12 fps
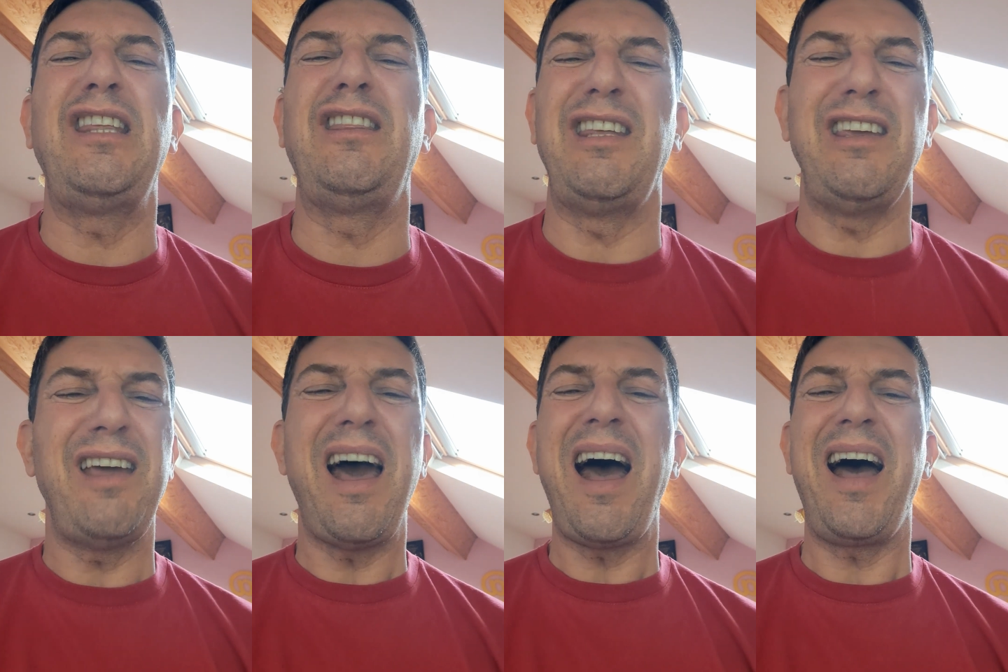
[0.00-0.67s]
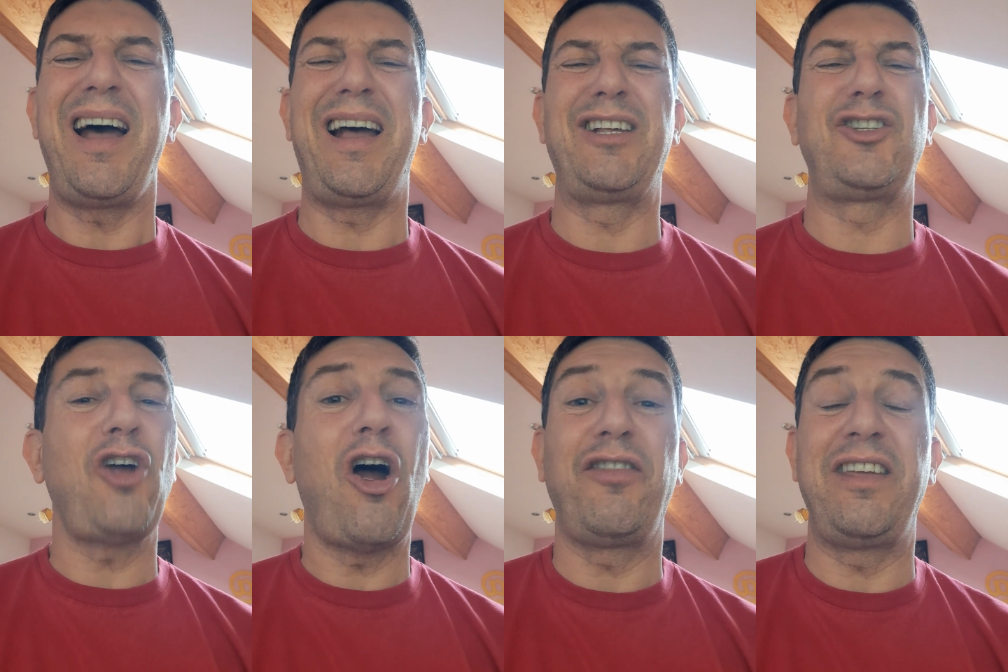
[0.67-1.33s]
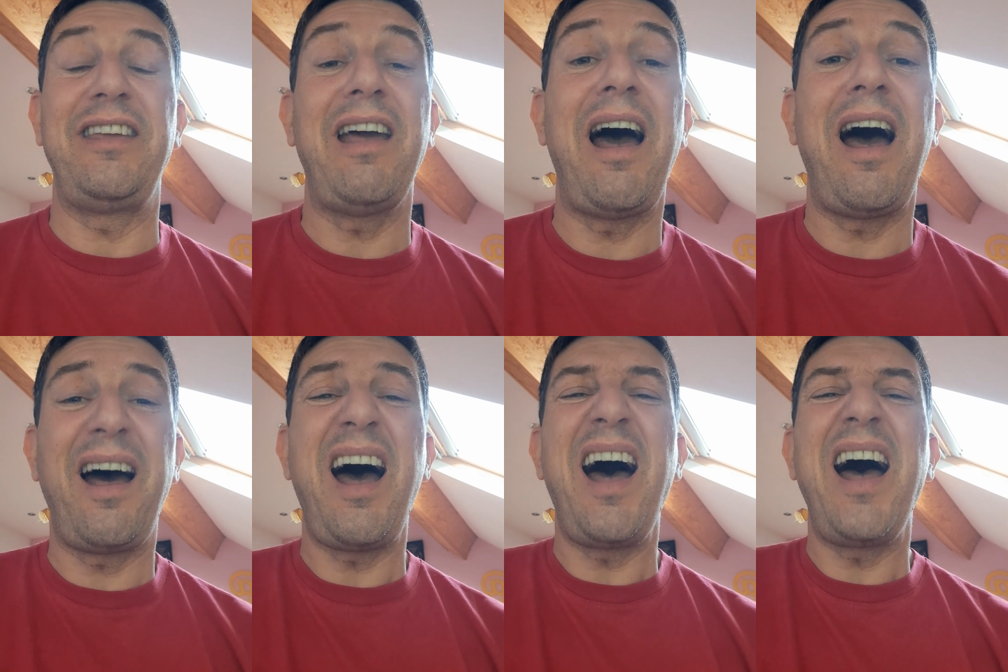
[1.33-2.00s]
the eyes are the
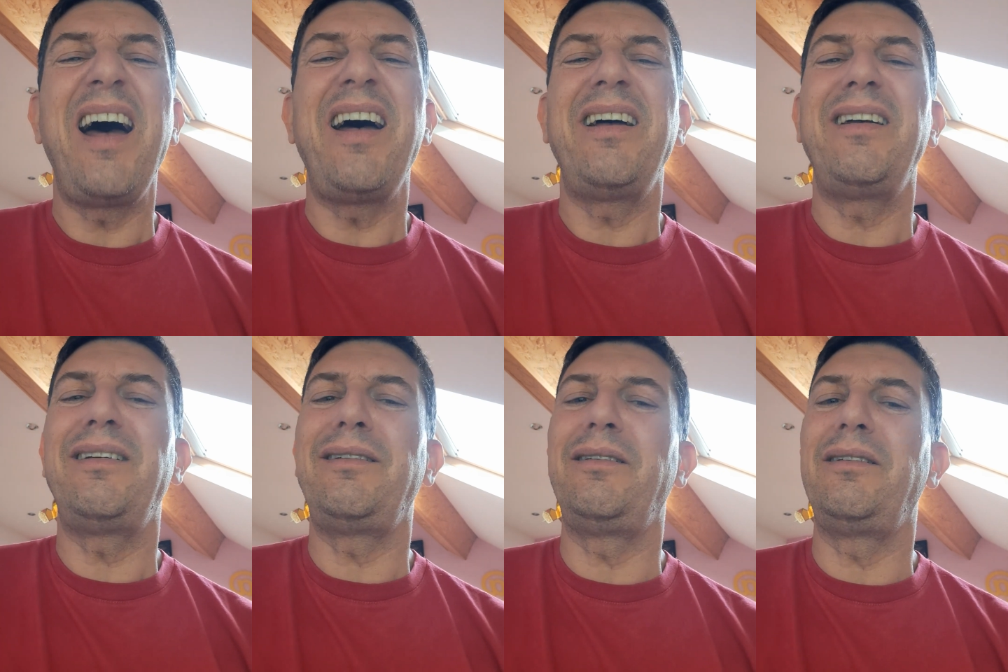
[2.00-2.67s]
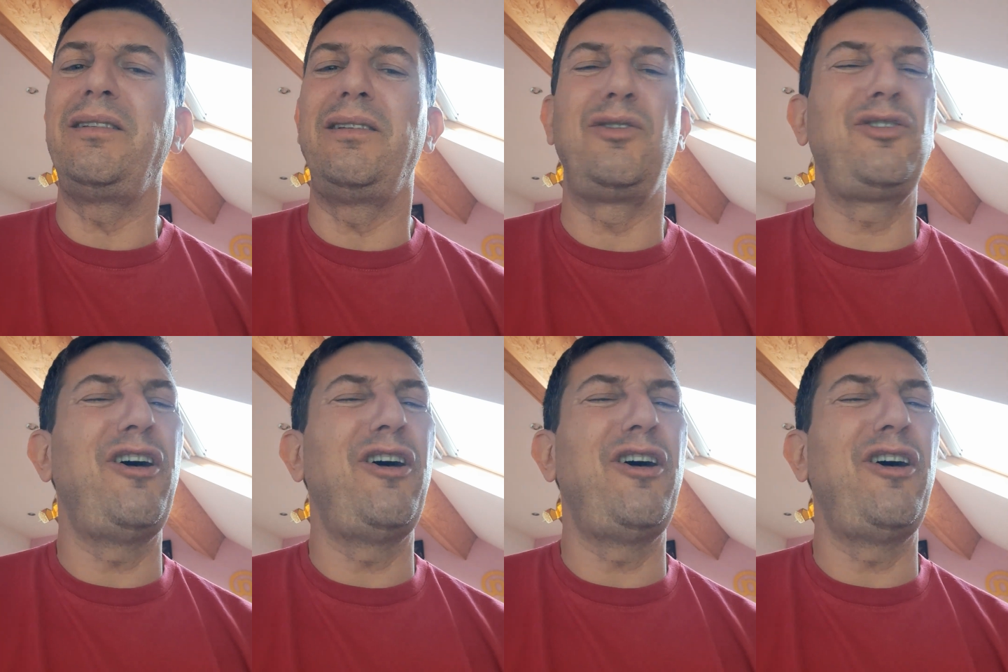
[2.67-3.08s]
eyes